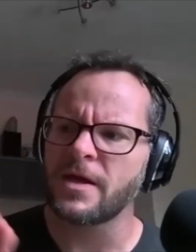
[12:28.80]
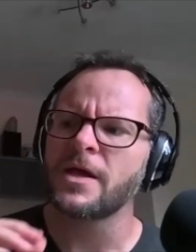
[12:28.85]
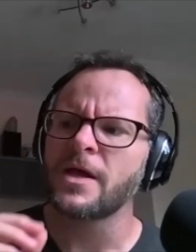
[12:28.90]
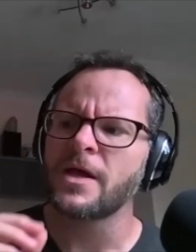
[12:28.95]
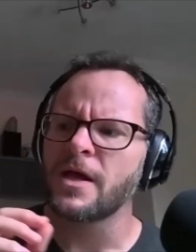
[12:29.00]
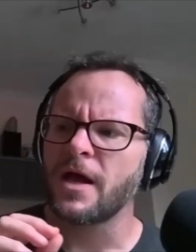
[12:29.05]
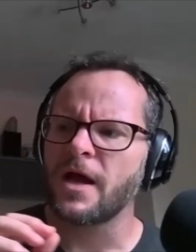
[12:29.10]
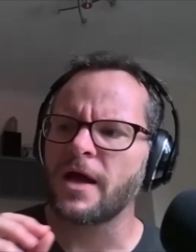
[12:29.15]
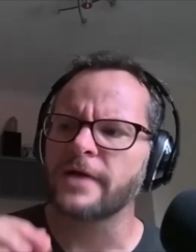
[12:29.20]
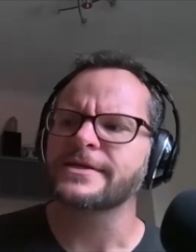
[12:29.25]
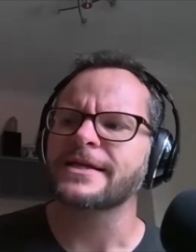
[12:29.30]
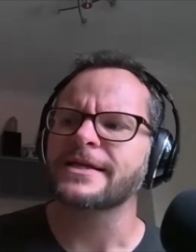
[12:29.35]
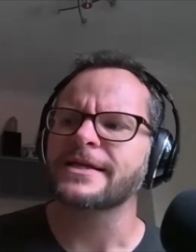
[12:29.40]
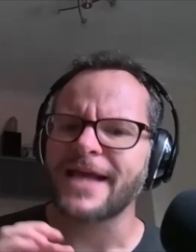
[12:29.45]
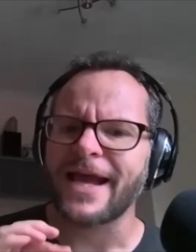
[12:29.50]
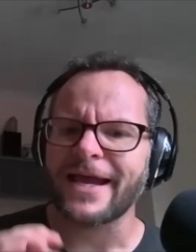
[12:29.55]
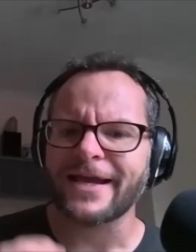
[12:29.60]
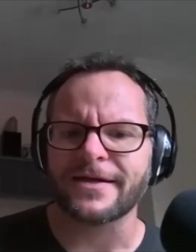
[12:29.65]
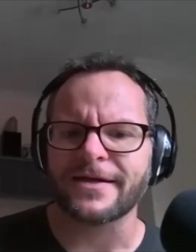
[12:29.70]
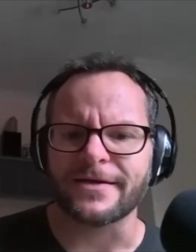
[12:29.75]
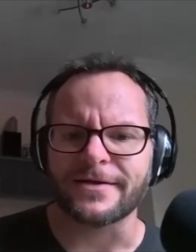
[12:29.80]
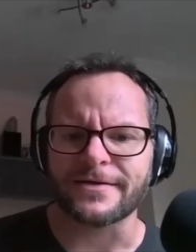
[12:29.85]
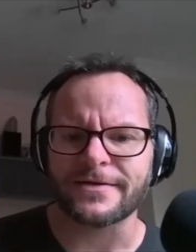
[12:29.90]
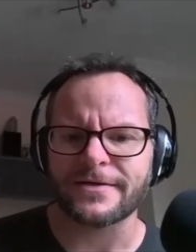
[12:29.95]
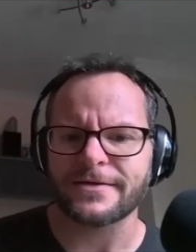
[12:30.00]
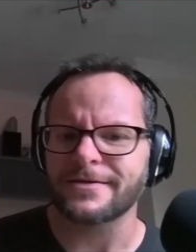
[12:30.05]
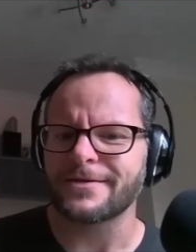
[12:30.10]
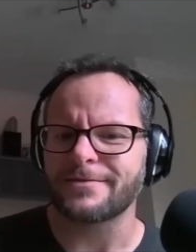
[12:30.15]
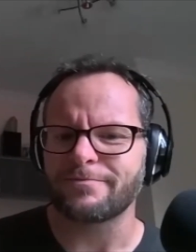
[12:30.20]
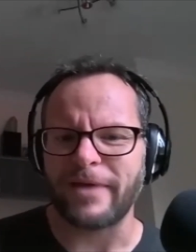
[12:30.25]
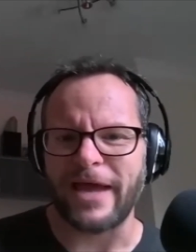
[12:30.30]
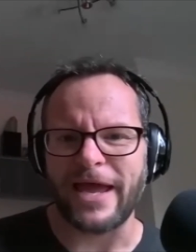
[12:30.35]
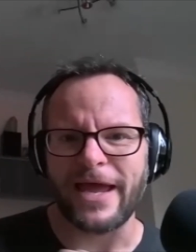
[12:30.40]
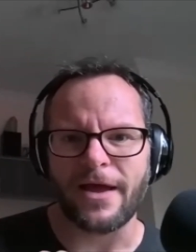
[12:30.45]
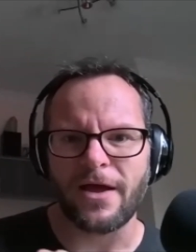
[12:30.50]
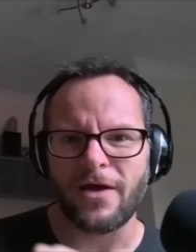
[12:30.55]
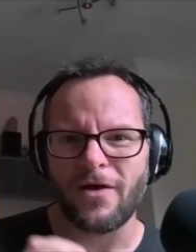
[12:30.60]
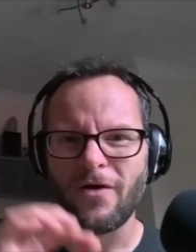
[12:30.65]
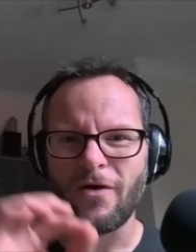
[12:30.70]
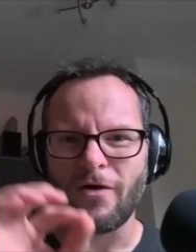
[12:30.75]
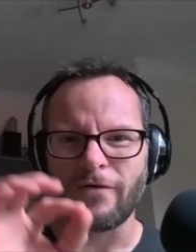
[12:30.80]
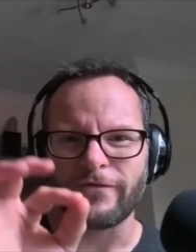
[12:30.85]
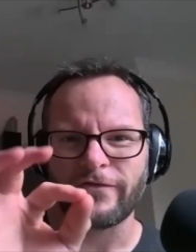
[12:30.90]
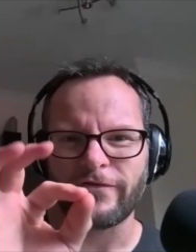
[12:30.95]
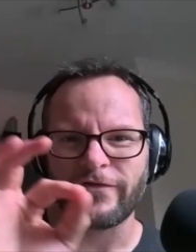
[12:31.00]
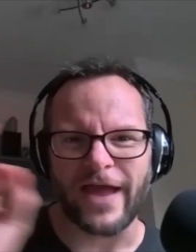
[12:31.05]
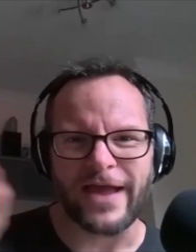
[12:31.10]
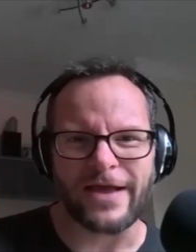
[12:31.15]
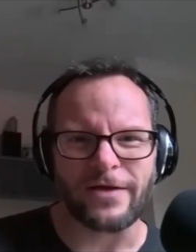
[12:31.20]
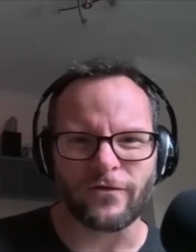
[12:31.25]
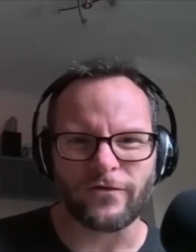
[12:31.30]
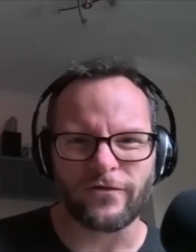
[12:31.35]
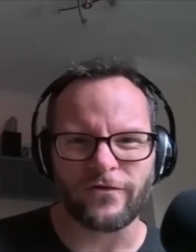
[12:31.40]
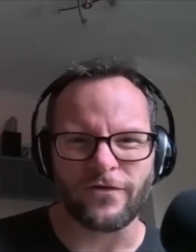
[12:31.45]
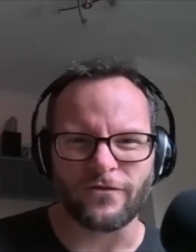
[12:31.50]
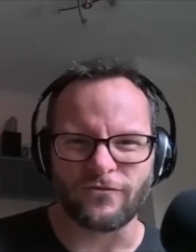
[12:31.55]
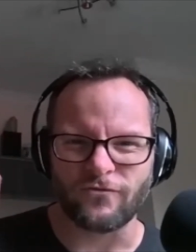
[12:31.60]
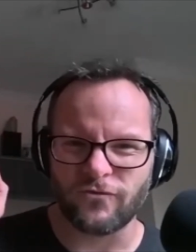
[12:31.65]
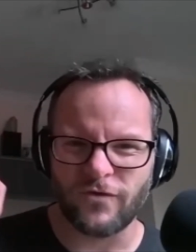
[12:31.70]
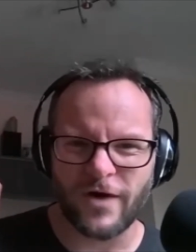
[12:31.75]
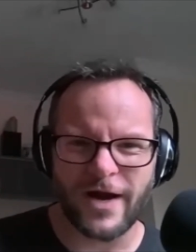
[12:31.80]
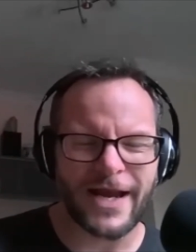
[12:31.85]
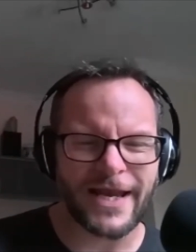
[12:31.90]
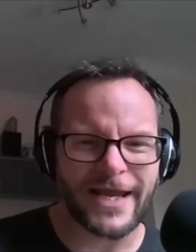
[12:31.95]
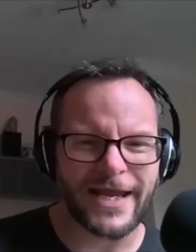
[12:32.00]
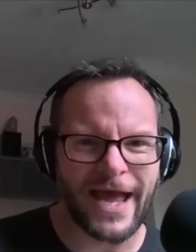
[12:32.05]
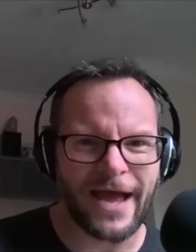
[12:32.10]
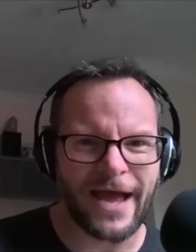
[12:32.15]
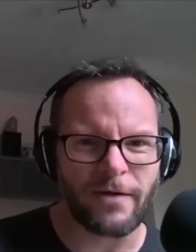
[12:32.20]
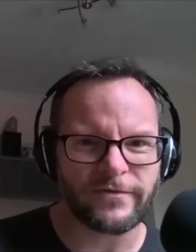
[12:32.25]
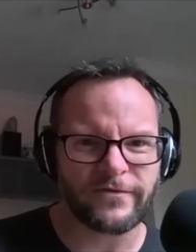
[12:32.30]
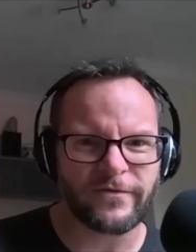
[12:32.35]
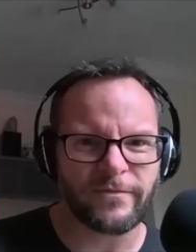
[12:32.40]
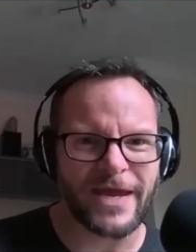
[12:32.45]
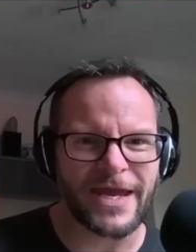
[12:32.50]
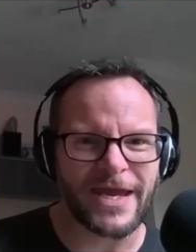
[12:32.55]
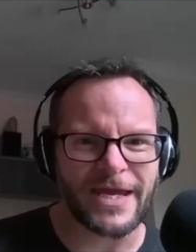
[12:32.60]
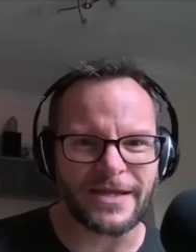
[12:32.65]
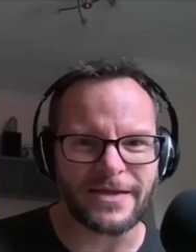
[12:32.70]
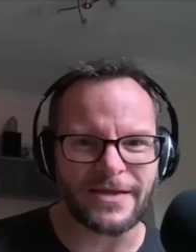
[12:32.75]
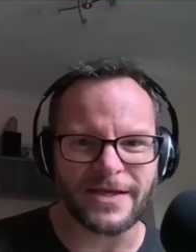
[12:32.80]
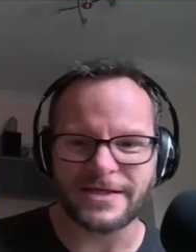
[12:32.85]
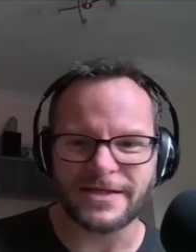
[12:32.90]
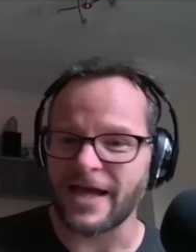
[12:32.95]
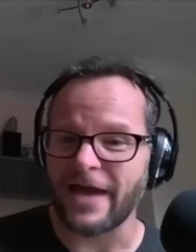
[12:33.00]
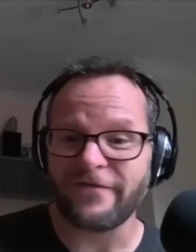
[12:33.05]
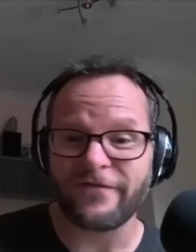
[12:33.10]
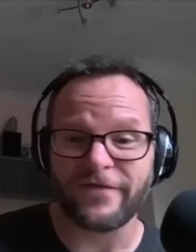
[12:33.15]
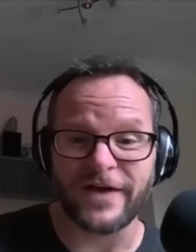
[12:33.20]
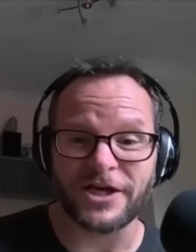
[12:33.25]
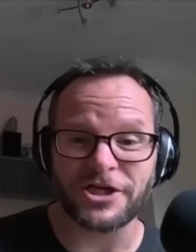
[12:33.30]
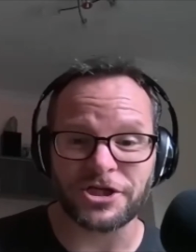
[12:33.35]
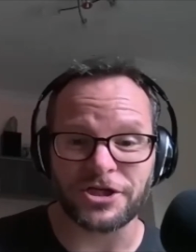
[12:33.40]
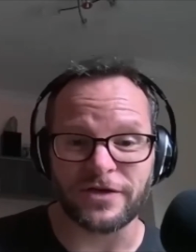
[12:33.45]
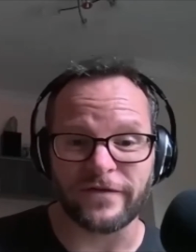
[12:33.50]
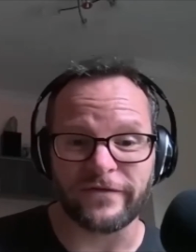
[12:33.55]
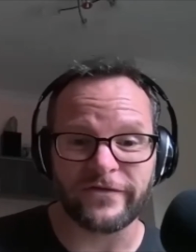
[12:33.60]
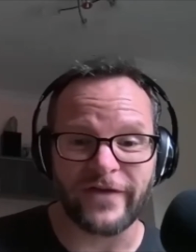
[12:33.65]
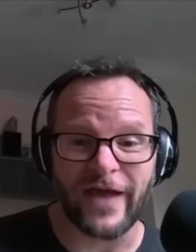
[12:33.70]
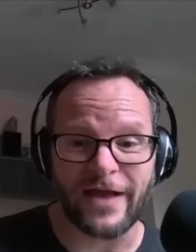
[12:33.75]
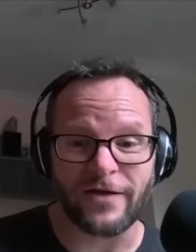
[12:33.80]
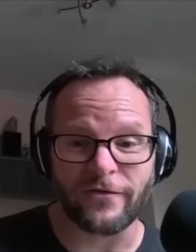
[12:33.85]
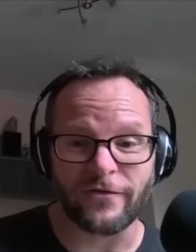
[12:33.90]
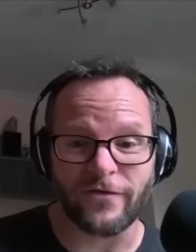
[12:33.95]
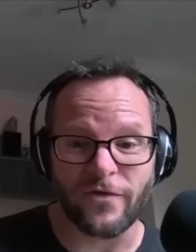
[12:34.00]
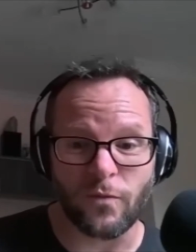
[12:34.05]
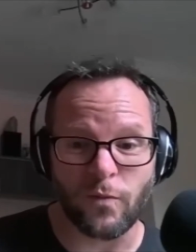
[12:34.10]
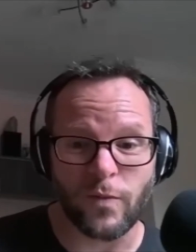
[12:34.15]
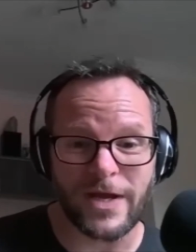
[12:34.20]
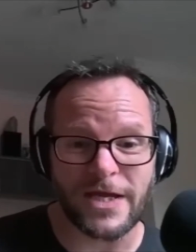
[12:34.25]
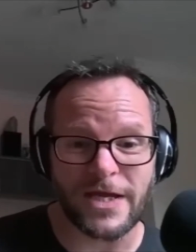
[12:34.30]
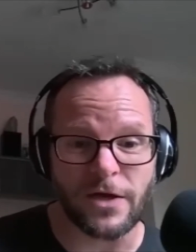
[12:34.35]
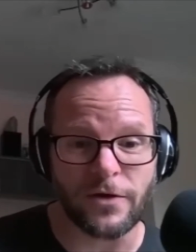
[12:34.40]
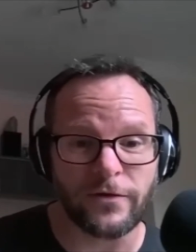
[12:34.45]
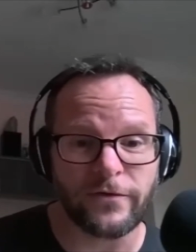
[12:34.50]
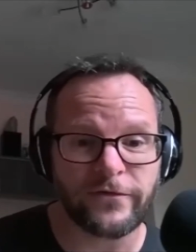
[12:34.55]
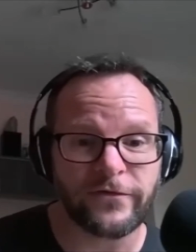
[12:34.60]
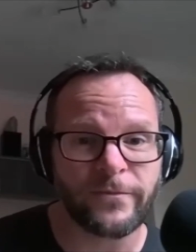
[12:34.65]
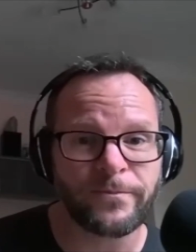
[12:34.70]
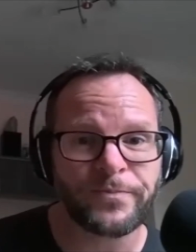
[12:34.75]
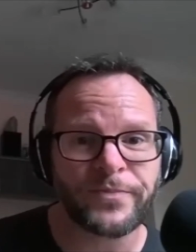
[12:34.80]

And the second bit of sales that really helped me, the definition of sales that we use,